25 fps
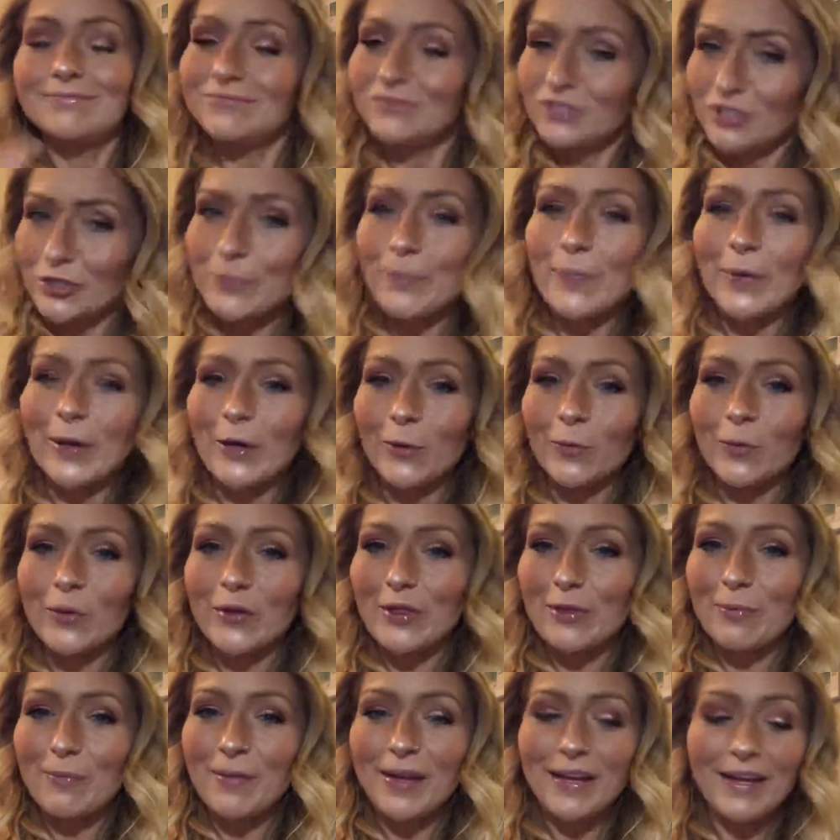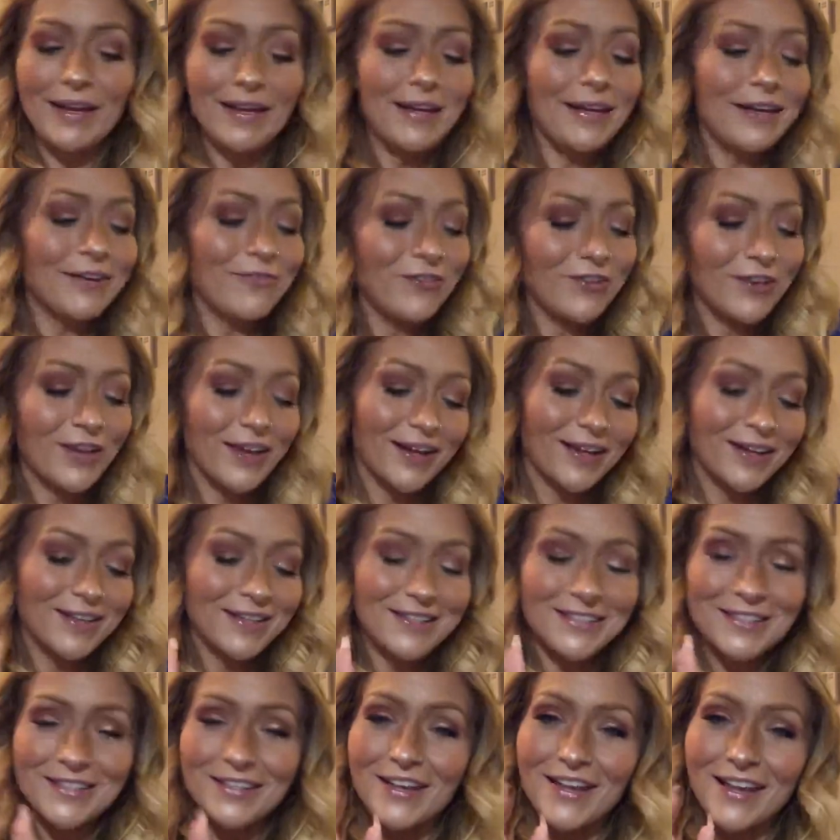just bear with me if you
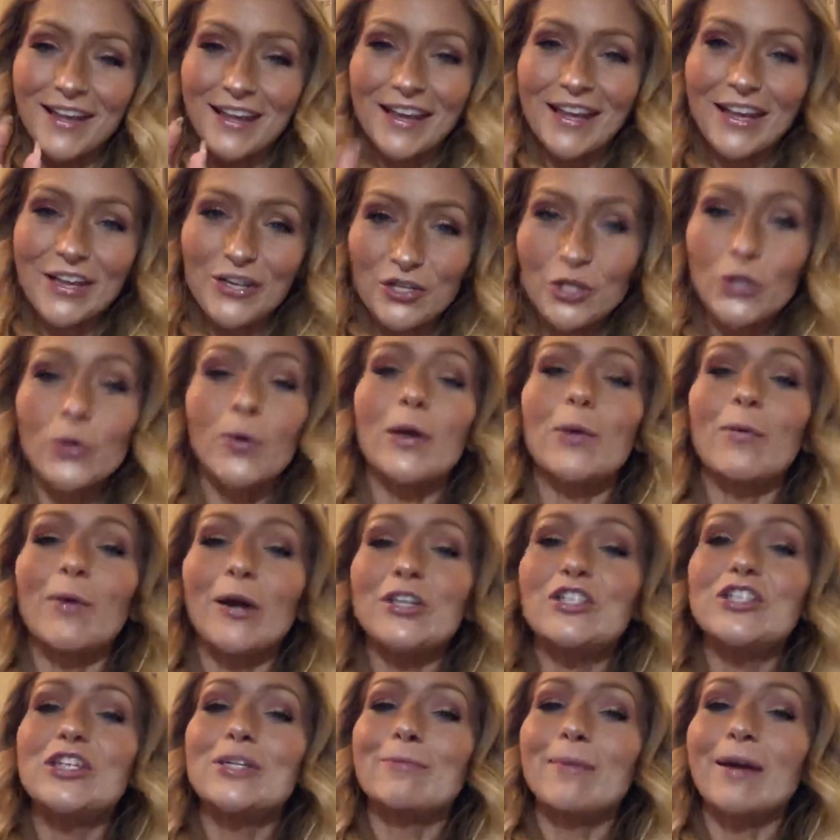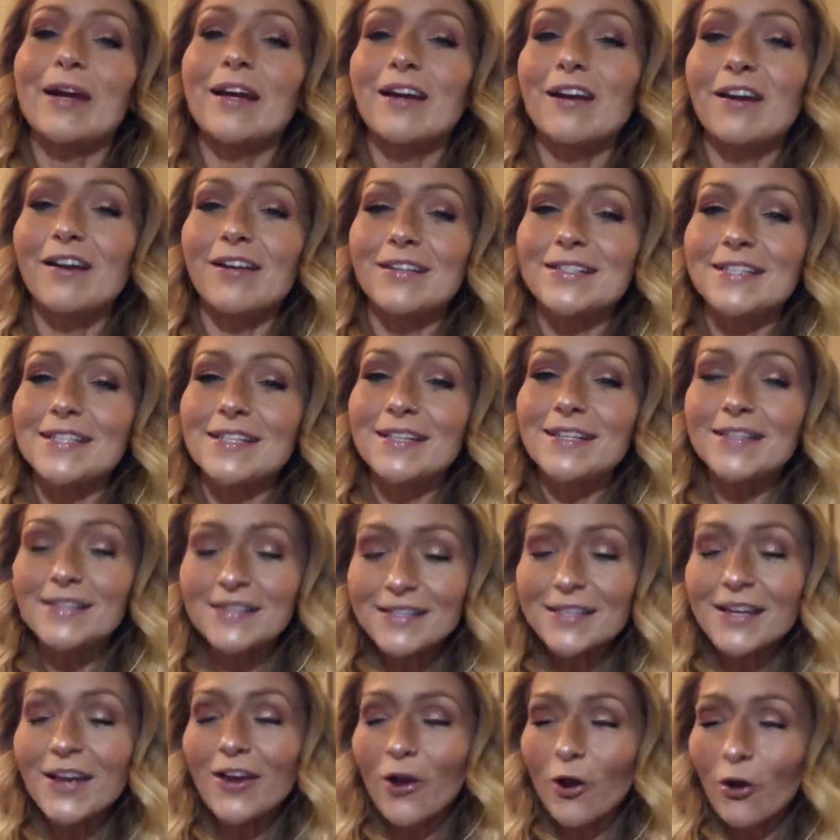guys enjoy watching my
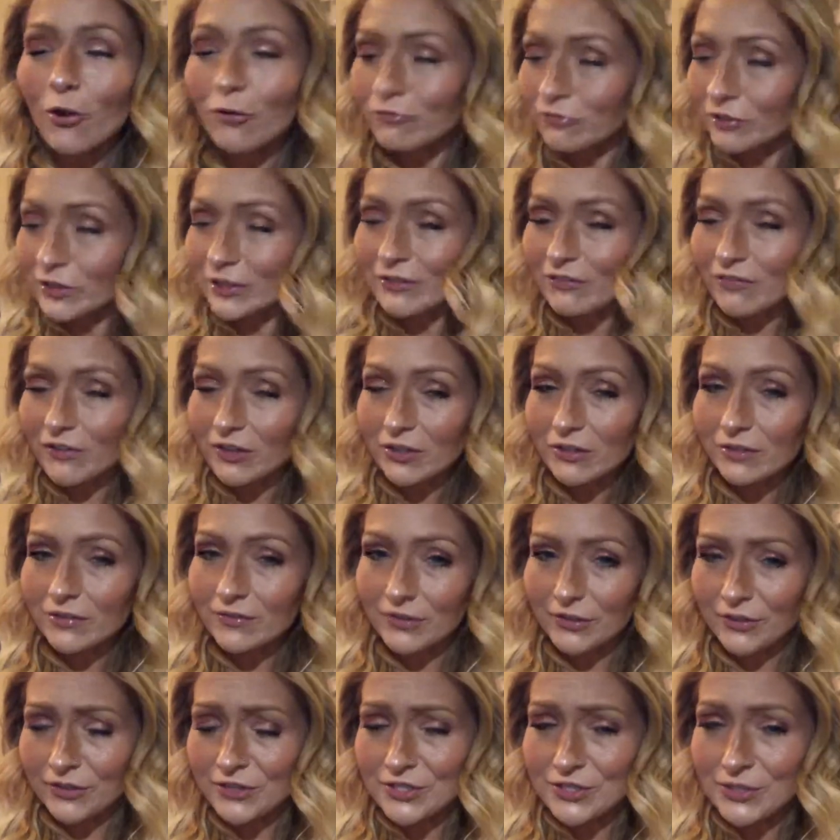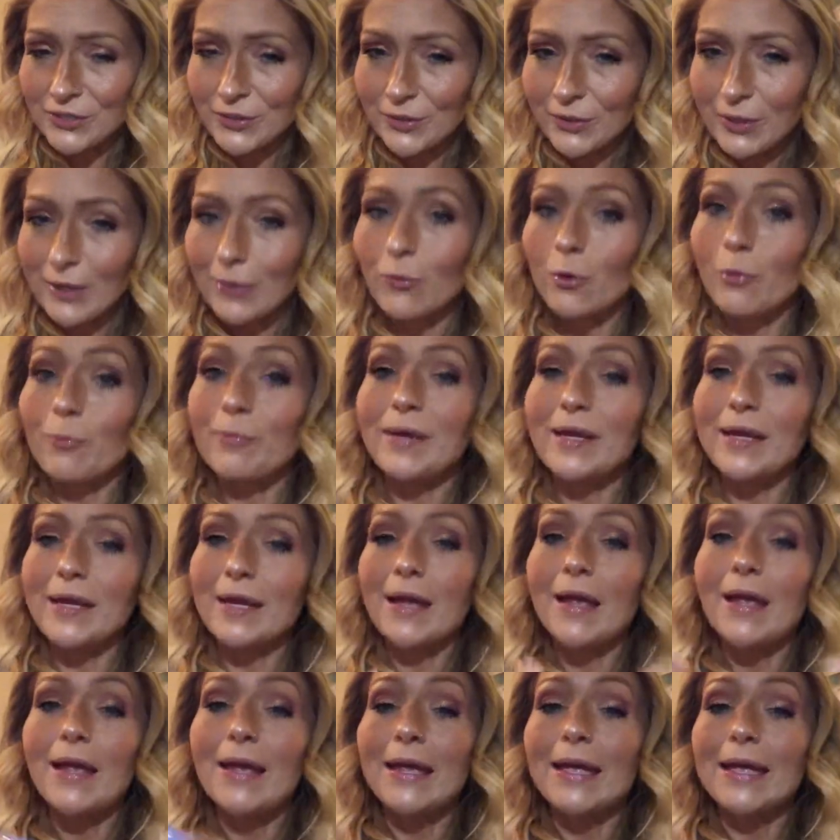content. Hopefully very, very soon it will be
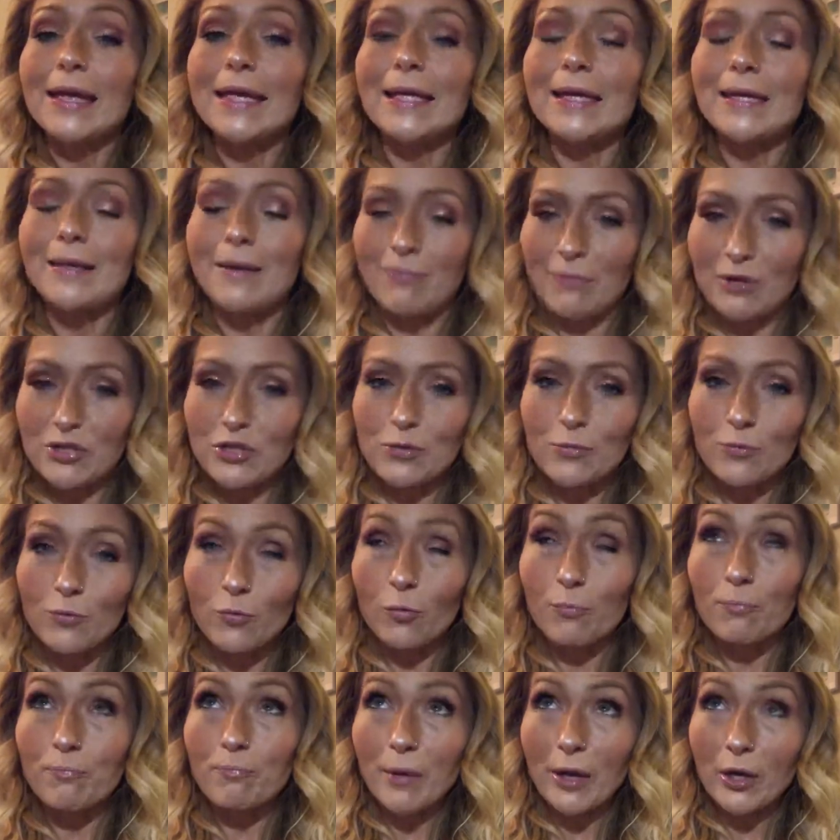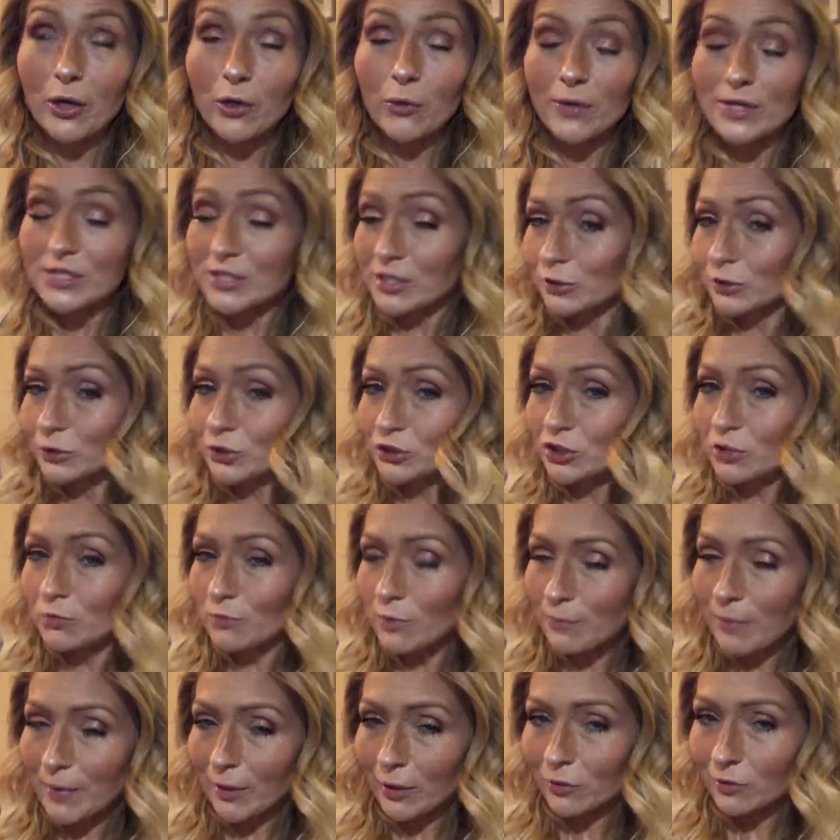in much better resolution
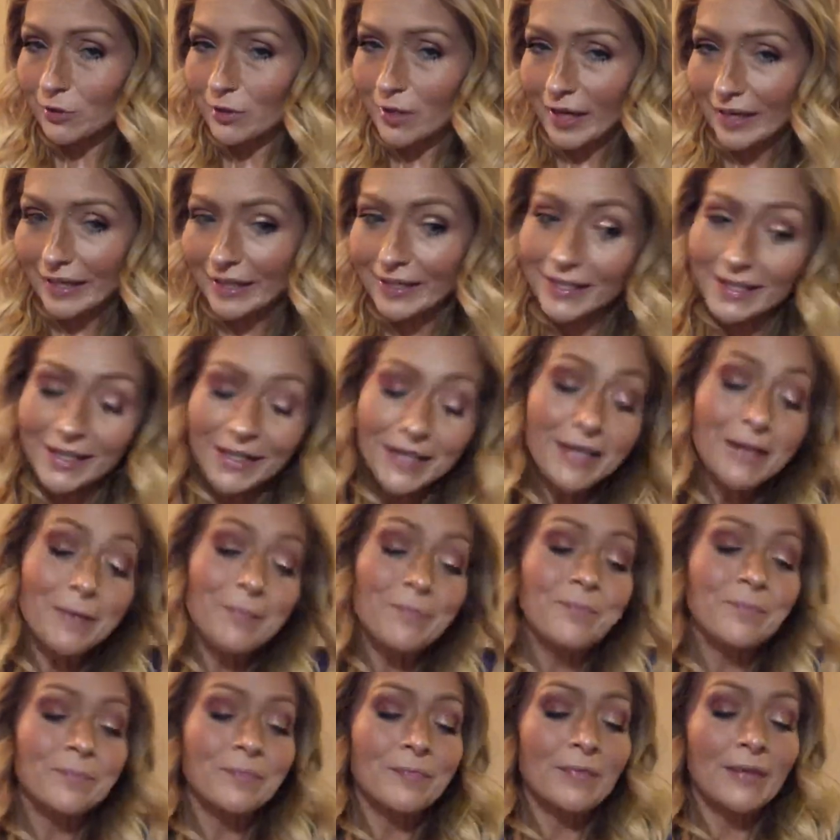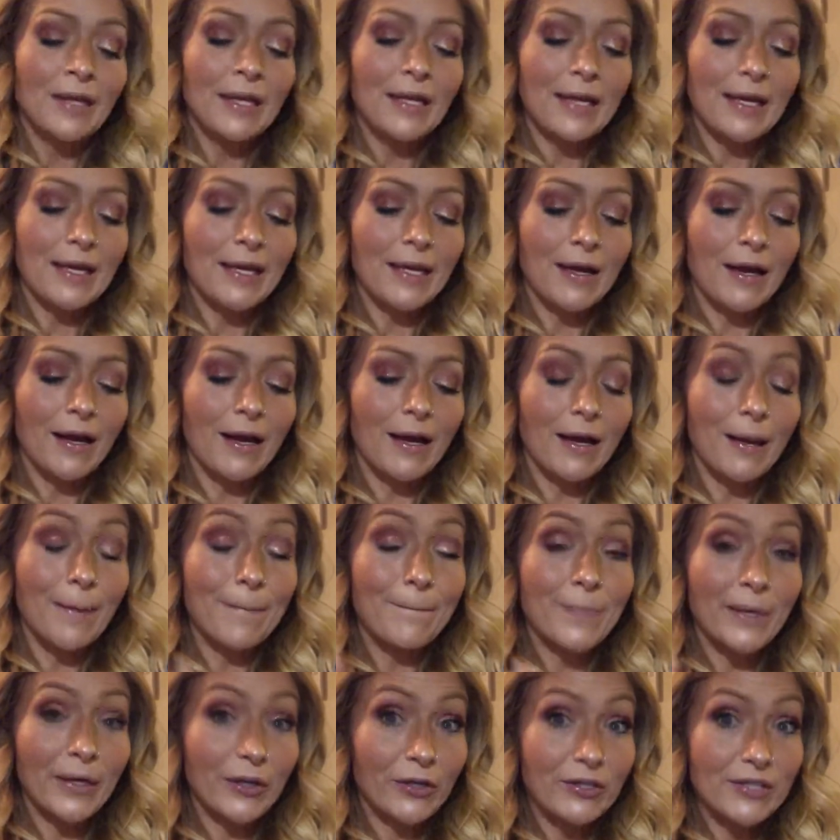with better lighting. Uh,
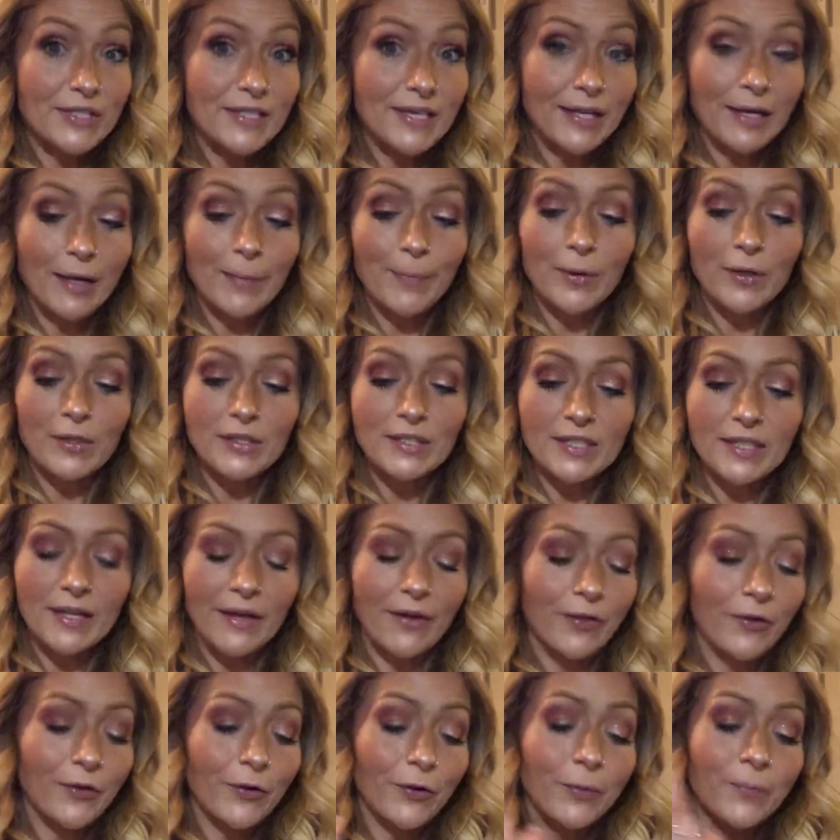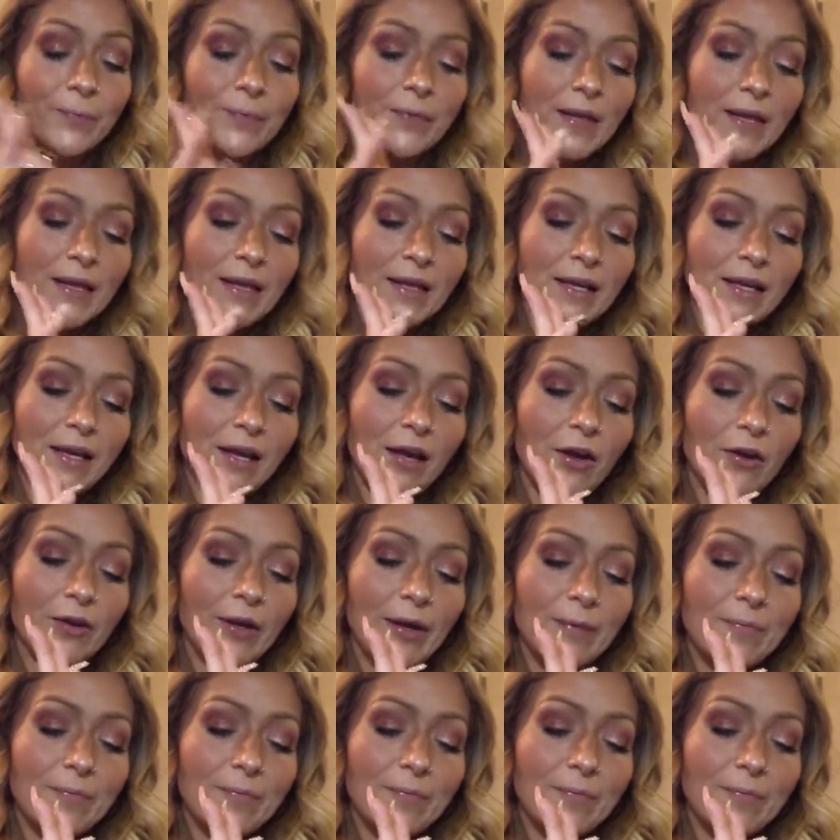better setup altogether. Okay,